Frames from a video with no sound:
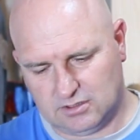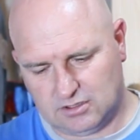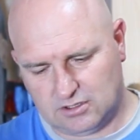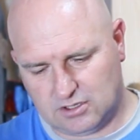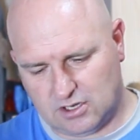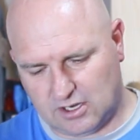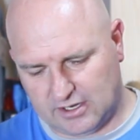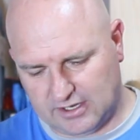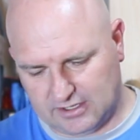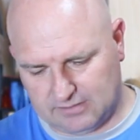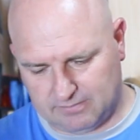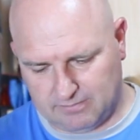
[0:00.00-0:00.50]

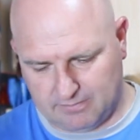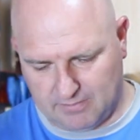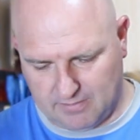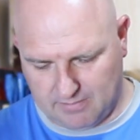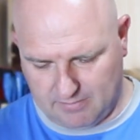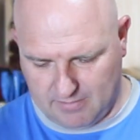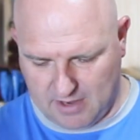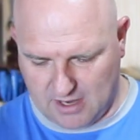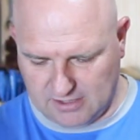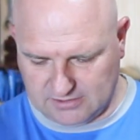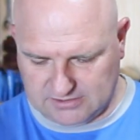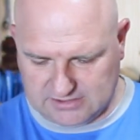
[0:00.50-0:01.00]
got it
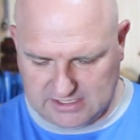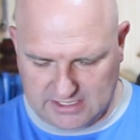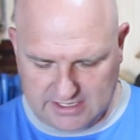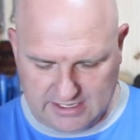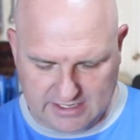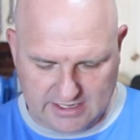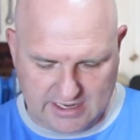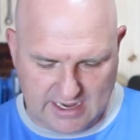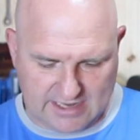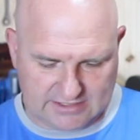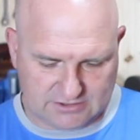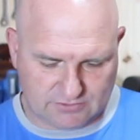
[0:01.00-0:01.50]

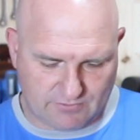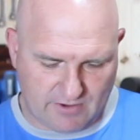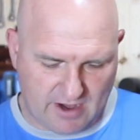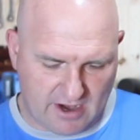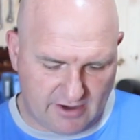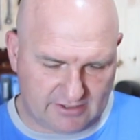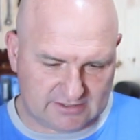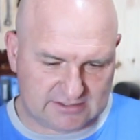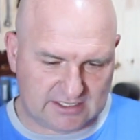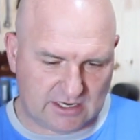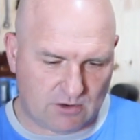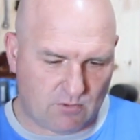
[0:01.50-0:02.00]
mostly as
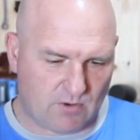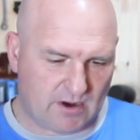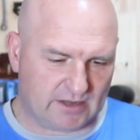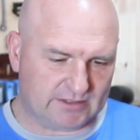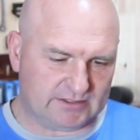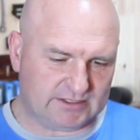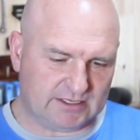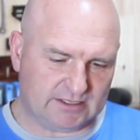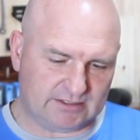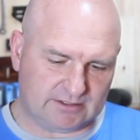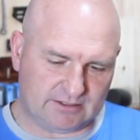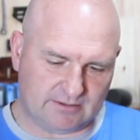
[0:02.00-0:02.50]
round as I
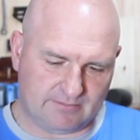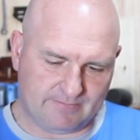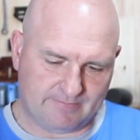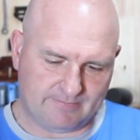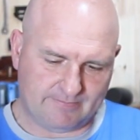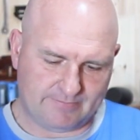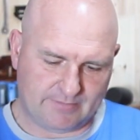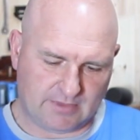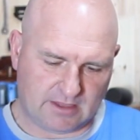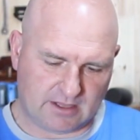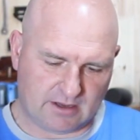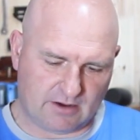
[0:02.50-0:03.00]
wanted,
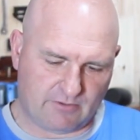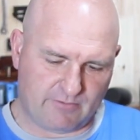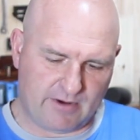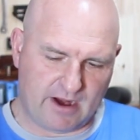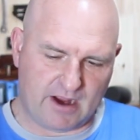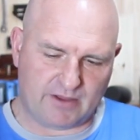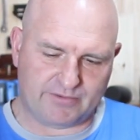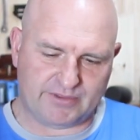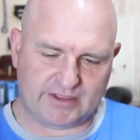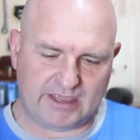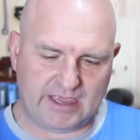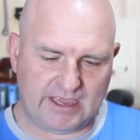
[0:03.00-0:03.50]

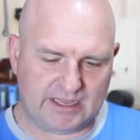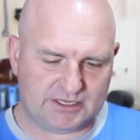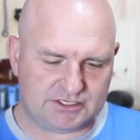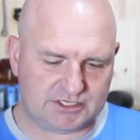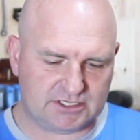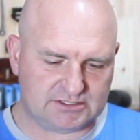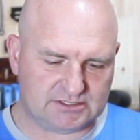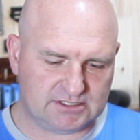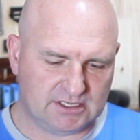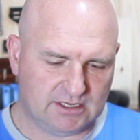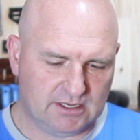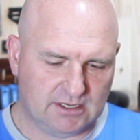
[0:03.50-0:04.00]
around the
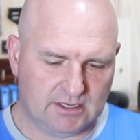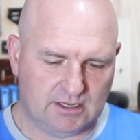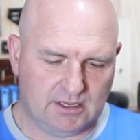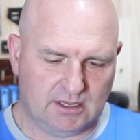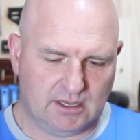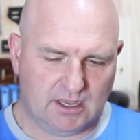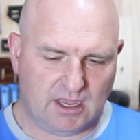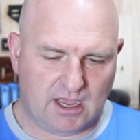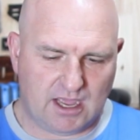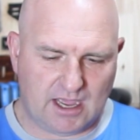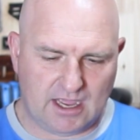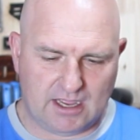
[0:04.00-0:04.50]
edges.
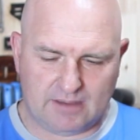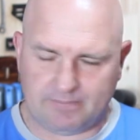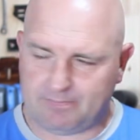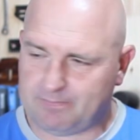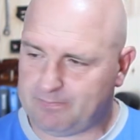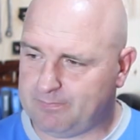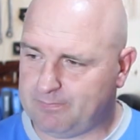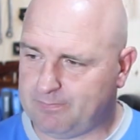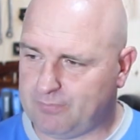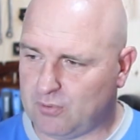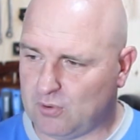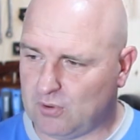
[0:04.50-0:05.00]
I
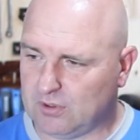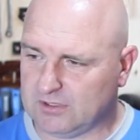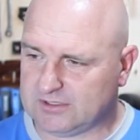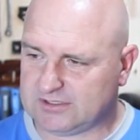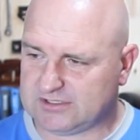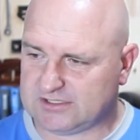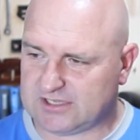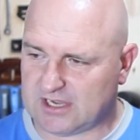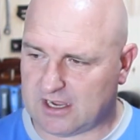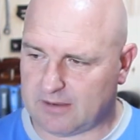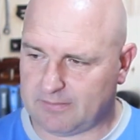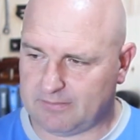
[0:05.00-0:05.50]
poured
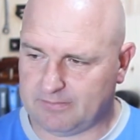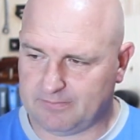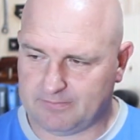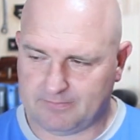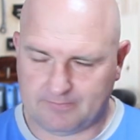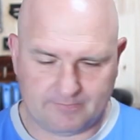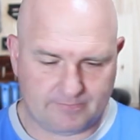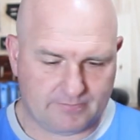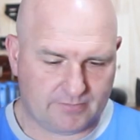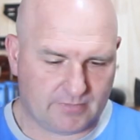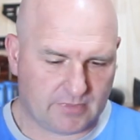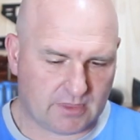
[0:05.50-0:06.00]
some
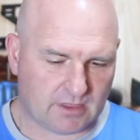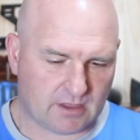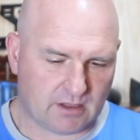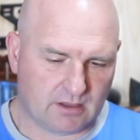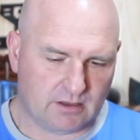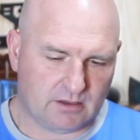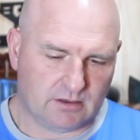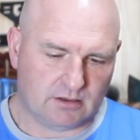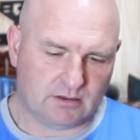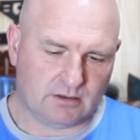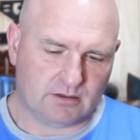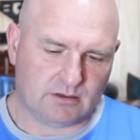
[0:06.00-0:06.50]

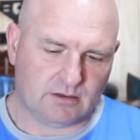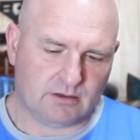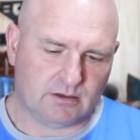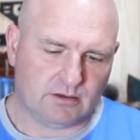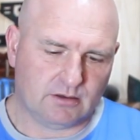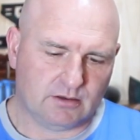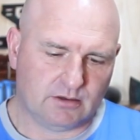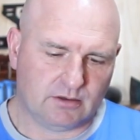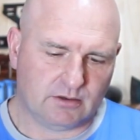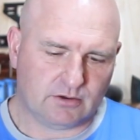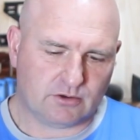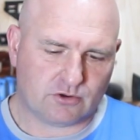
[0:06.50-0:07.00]

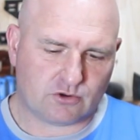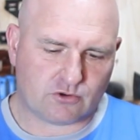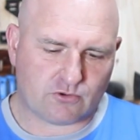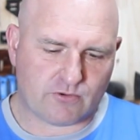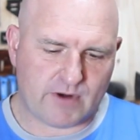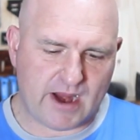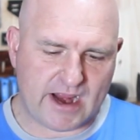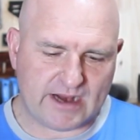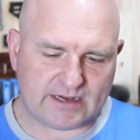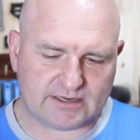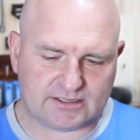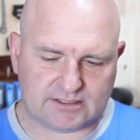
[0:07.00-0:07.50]

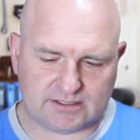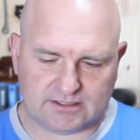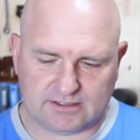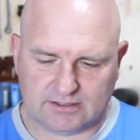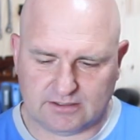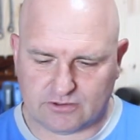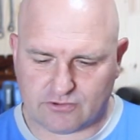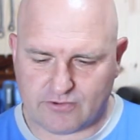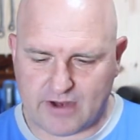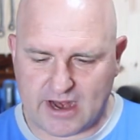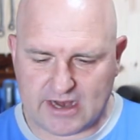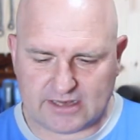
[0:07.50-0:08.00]
crack
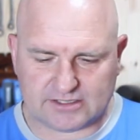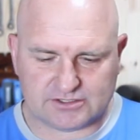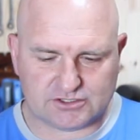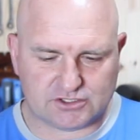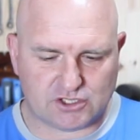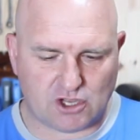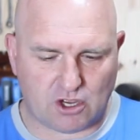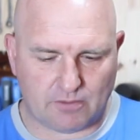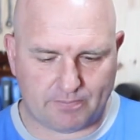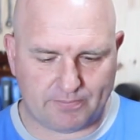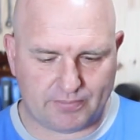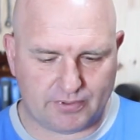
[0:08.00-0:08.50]

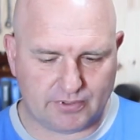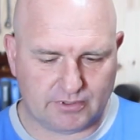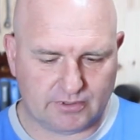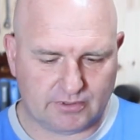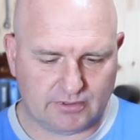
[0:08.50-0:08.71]
stop